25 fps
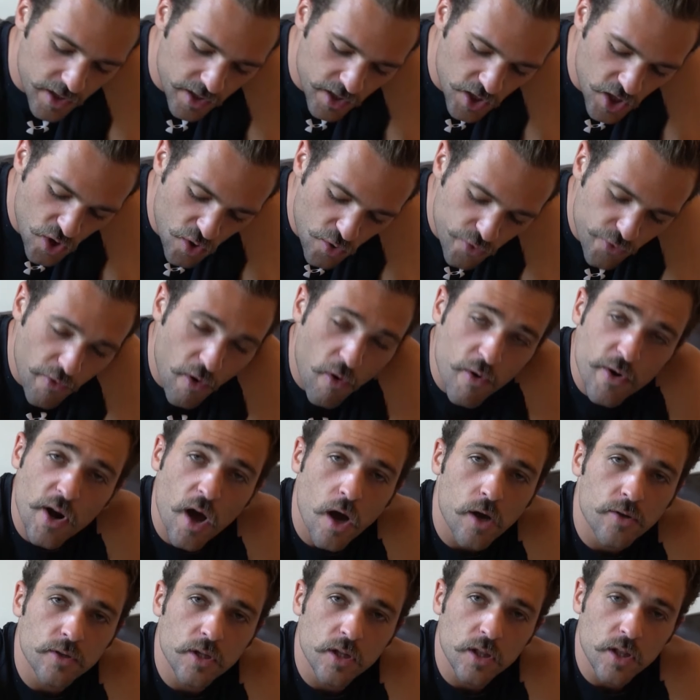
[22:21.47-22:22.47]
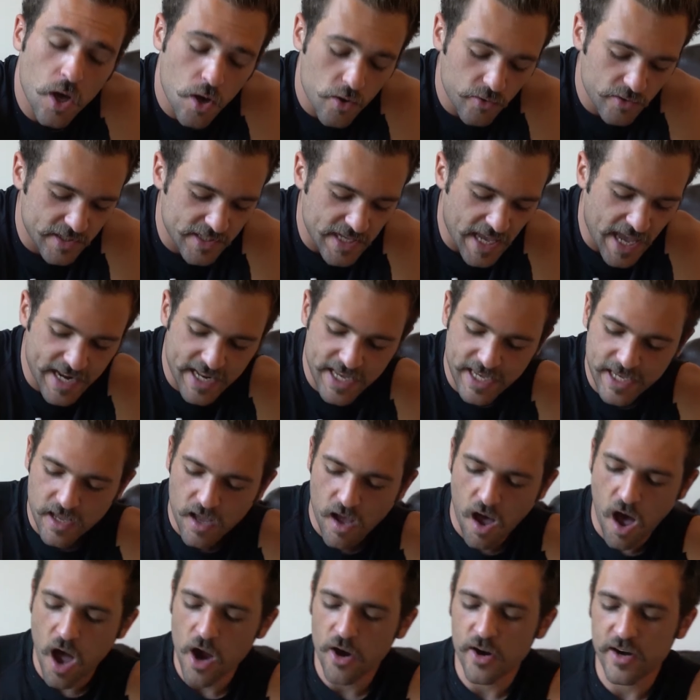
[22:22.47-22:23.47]
you throw it on the low setting.
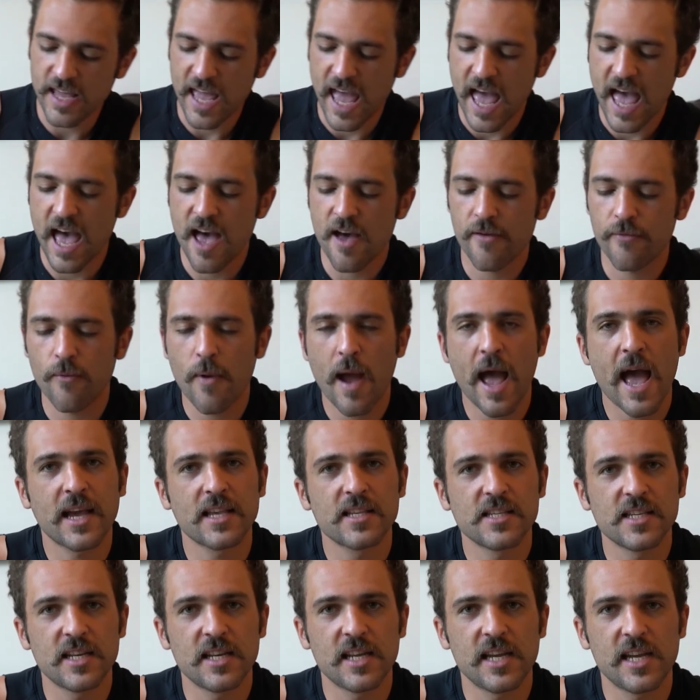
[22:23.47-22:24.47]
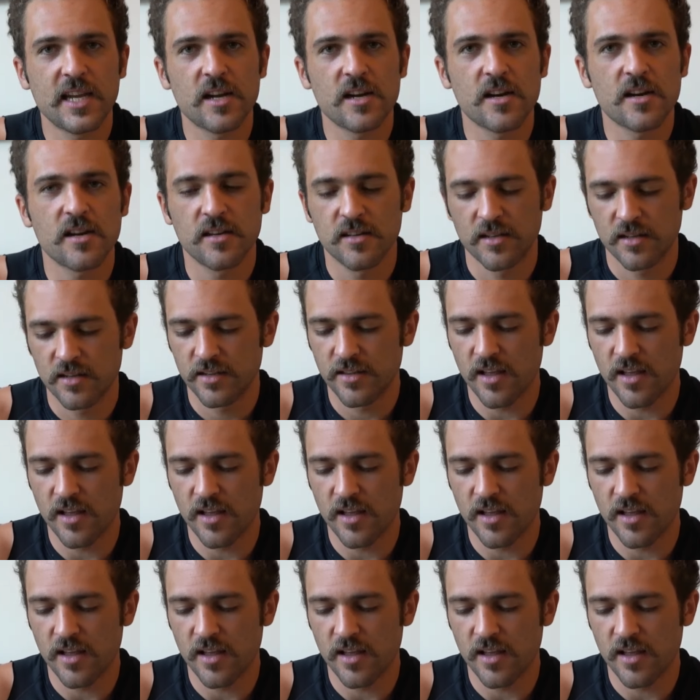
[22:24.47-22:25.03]
I already have wax in here.